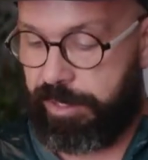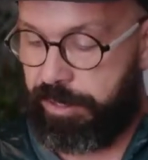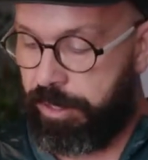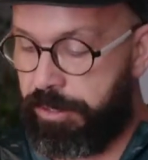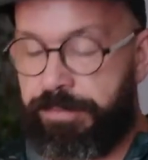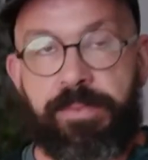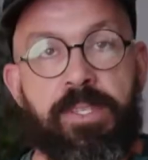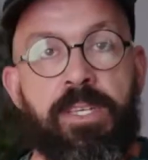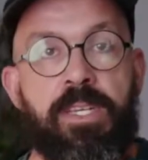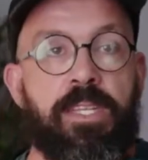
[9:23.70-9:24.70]
So
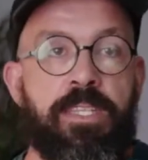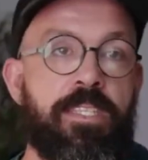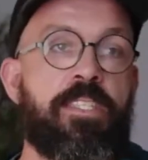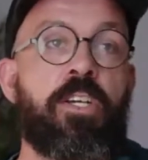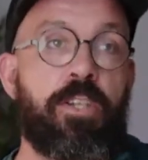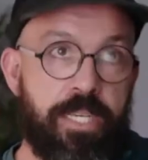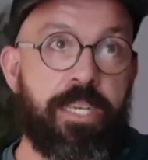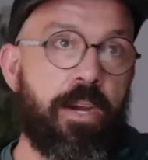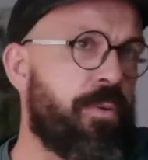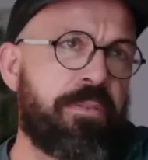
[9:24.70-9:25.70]
this is the only,
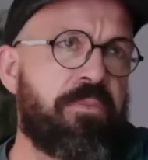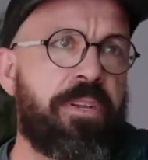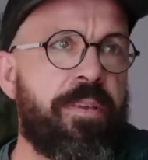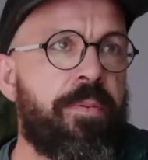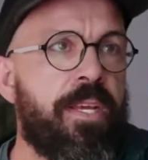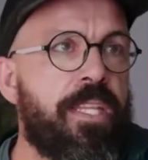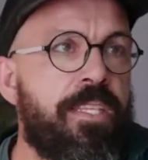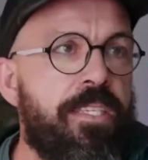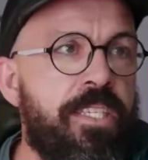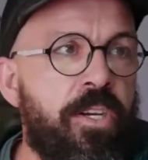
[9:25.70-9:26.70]
yeah, one of them.
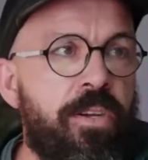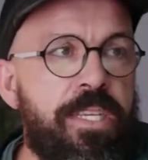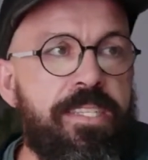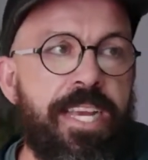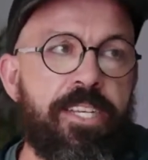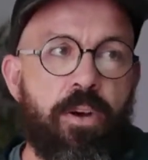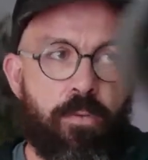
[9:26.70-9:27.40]
This is the only set